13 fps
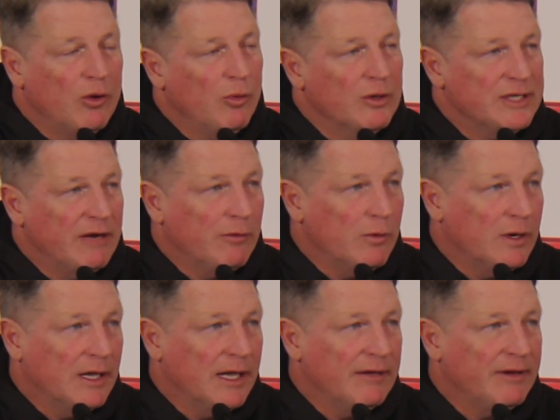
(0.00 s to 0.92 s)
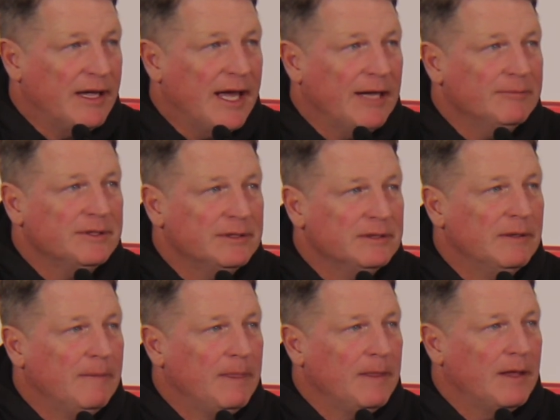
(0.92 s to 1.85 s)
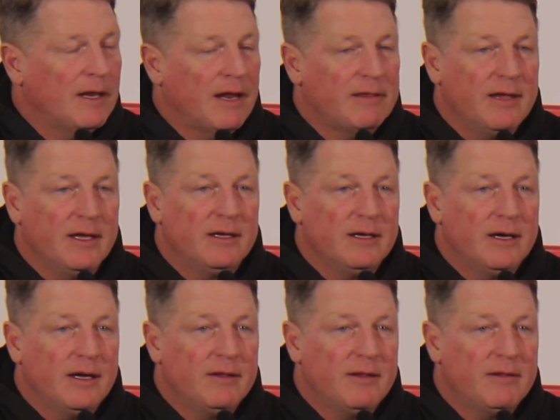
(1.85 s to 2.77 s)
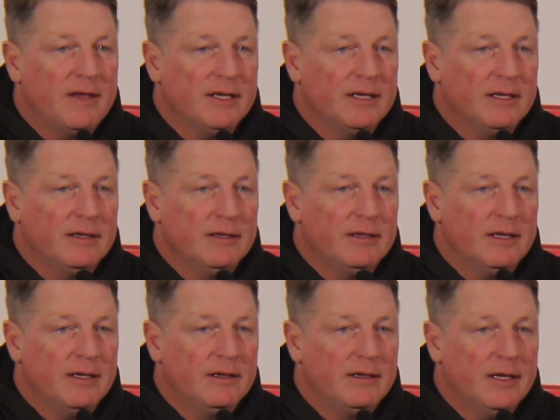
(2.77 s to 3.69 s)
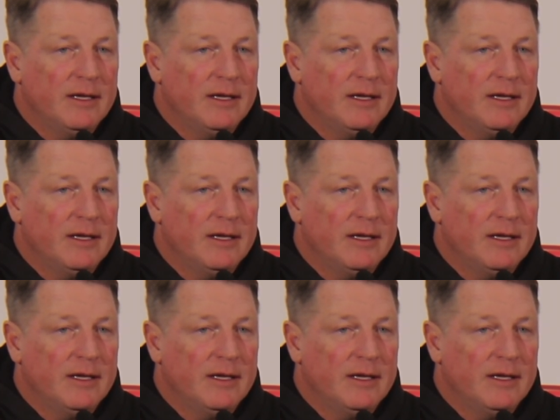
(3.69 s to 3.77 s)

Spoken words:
No one's ever won 11 games. And I think the thing that